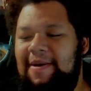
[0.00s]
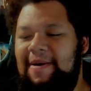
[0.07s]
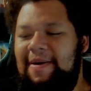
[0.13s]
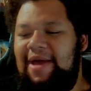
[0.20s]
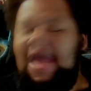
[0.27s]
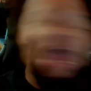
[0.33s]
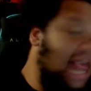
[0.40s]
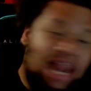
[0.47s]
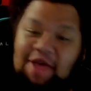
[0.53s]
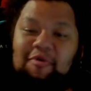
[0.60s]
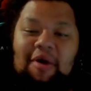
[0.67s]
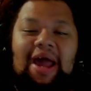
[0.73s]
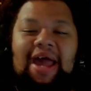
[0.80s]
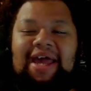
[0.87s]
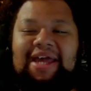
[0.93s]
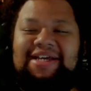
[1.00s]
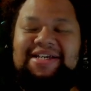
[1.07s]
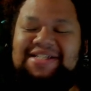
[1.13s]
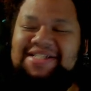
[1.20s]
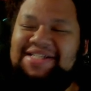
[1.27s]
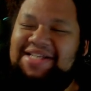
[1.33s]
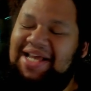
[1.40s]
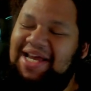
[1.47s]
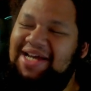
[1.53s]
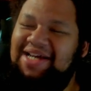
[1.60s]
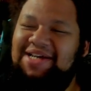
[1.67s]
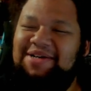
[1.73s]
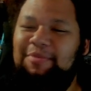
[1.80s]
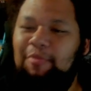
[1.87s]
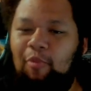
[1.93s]
Anyways,
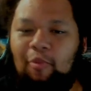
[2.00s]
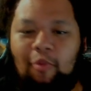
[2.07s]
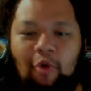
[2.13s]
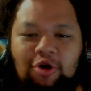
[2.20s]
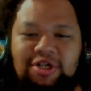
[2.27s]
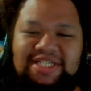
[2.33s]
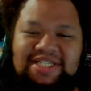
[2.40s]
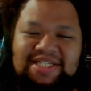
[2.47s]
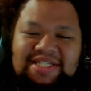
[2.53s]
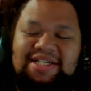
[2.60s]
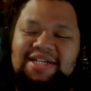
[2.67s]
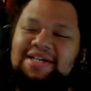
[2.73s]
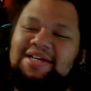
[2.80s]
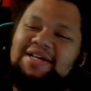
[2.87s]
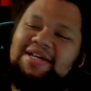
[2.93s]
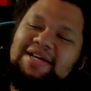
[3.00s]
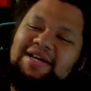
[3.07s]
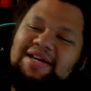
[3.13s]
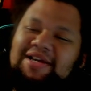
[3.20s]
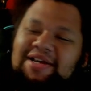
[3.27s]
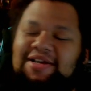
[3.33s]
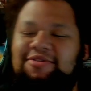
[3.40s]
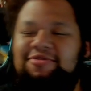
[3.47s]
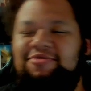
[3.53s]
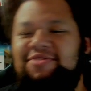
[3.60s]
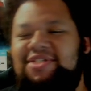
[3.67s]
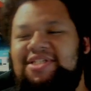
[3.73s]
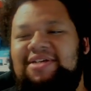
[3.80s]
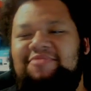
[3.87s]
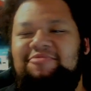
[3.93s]
Moose
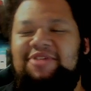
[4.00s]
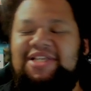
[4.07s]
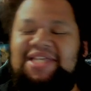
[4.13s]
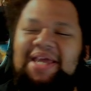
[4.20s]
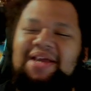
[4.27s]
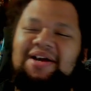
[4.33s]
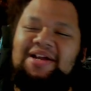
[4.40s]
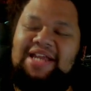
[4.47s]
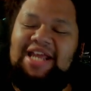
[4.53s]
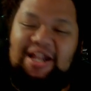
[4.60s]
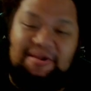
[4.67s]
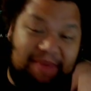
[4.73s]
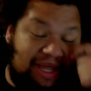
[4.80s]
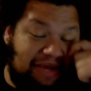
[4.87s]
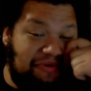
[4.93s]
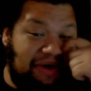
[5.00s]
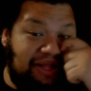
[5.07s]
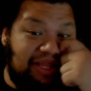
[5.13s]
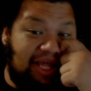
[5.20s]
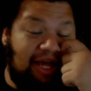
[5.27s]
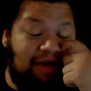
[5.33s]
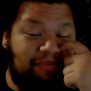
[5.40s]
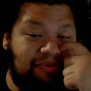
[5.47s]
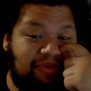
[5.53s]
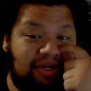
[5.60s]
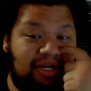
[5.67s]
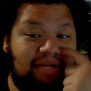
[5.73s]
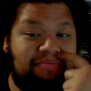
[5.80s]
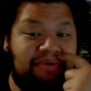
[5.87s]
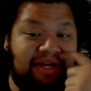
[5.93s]
would take on Kenny Omega without the help of the
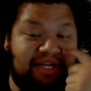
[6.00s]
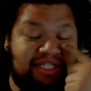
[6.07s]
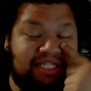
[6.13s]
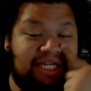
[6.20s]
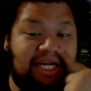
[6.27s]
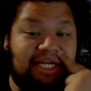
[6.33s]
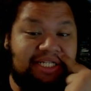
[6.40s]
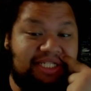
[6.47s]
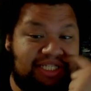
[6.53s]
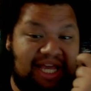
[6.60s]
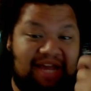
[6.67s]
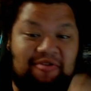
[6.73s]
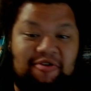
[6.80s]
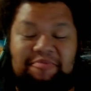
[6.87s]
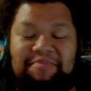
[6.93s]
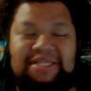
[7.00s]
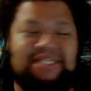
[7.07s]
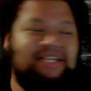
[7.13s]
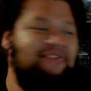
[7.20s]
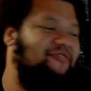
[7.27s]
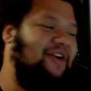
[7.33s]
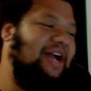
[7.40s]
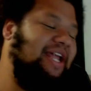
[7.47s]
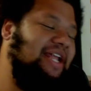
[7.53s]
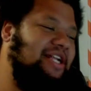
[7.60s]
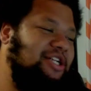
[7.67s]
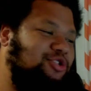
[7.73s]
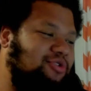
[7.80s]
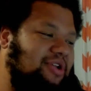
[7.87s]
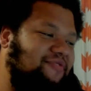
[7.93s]
Good Brothers, since they were busy fighting in a
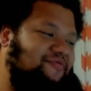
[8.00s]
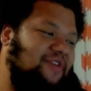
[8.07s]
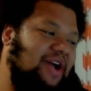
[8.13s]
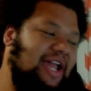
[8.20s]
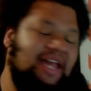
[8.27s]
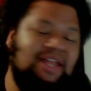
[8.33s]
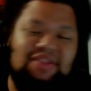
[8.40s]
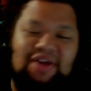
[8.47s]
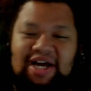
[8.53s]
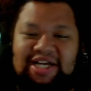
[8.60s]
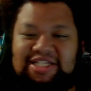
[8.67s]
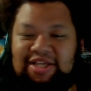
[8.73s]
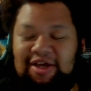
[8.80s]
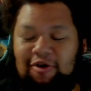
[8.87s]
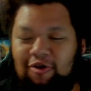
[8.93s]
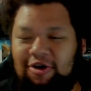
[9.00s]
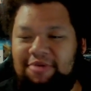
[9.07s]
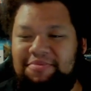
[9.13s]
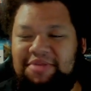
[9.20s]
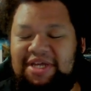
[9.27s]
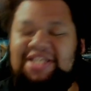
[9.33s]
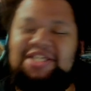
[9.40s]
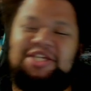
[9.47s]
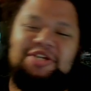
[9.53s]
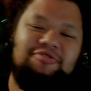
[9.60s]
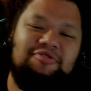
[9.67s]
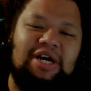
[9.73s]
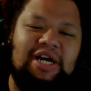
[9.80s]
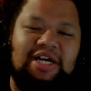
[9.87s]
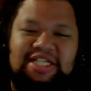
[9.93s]
street fight and lost horribly to
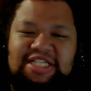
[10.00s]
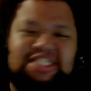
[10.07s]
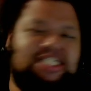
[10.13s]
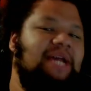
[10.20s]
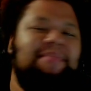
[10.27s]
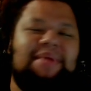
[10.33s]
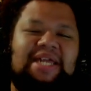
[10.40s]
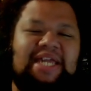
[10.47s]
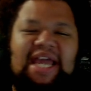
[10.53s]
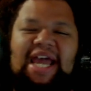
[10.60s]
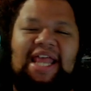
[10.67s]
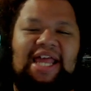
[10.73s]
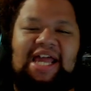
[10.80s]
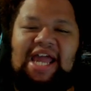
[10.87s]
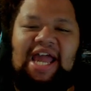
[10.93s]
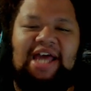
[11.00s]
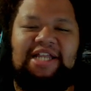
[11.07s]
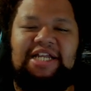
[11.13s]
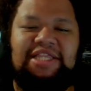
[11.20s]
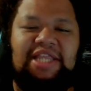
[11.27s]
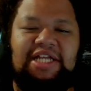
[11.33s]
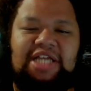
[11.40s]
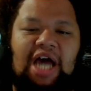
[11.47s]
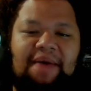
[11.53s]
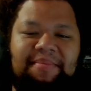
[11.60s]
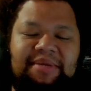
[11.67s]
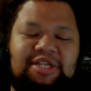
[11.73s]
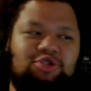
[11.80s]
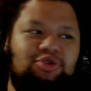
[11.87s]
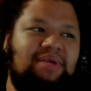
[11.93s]
Sami Callihan and the Tommy
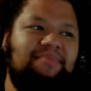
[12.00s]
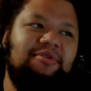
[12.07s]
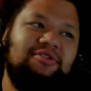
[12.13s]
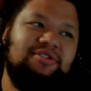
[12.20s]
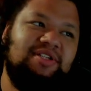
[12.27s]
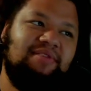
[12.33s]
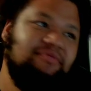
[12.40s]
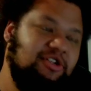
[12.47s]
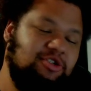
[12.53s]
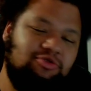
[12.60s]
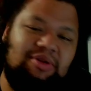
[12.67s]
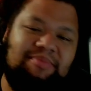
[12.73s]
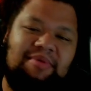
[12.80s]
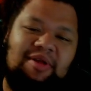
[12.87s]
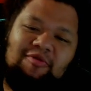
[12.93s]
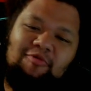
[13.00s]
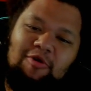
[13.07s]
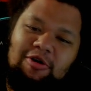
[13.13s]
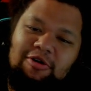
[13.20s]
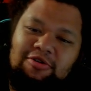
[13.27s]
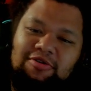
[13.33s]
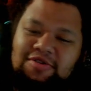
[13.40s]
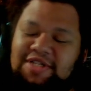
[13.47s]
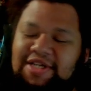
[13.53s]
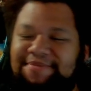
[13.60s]
Dreamers of the Dreaming World.